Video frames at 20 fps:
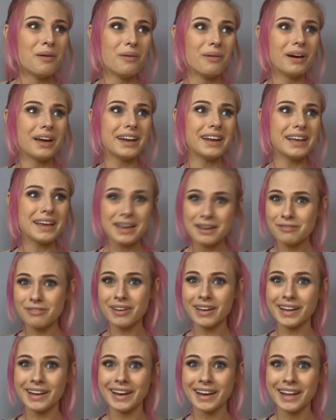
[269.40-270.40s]
What
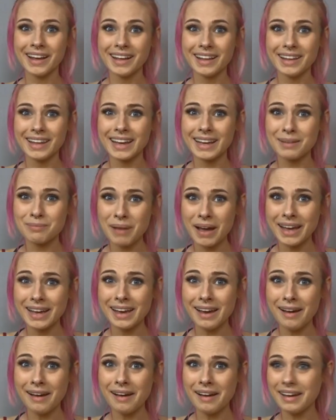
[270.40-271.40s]
even? Like,
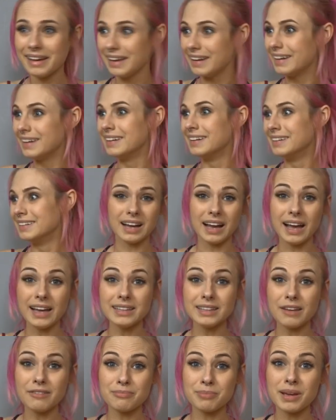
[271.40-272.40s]
my God.
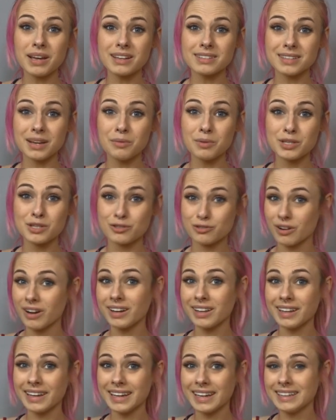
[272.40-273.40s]
I left because I was
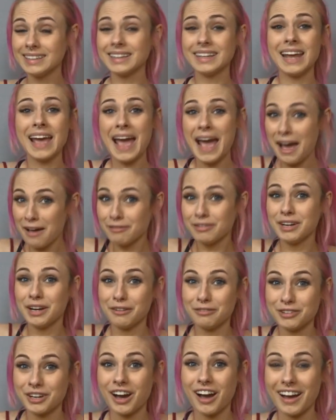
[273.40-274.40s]
struggling and didn't have
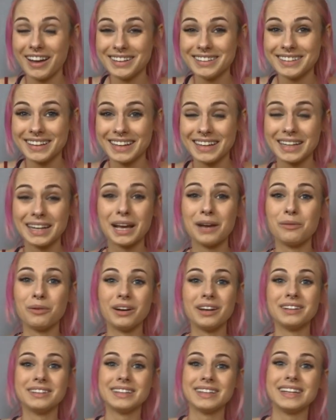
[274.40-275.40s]
enough content and I
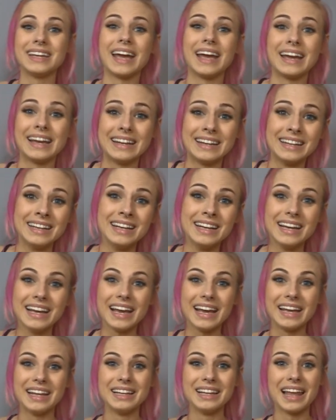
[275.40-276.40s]
wanted to gain
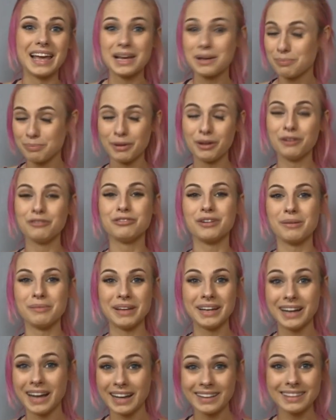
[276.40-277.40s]
and like build from
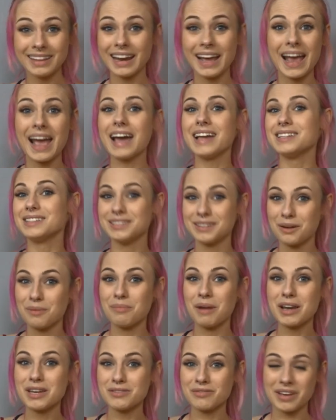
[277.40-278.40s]
it. Not that I had so
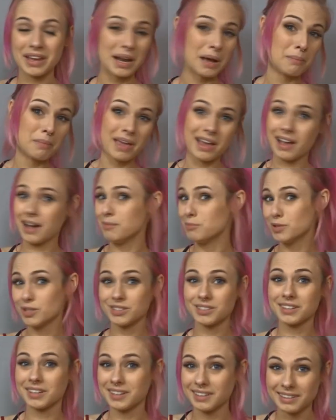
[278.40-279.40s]
much of it. I'm like, I'm
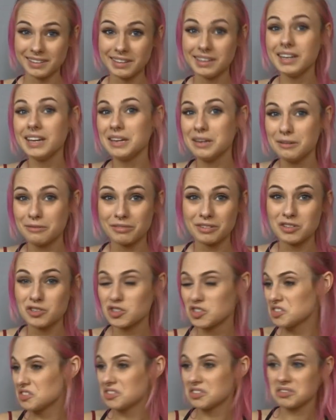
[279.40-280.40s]
just gonna leave and
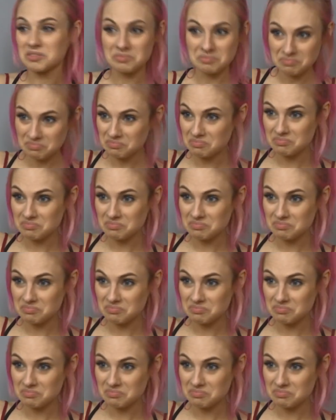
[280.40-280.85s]
just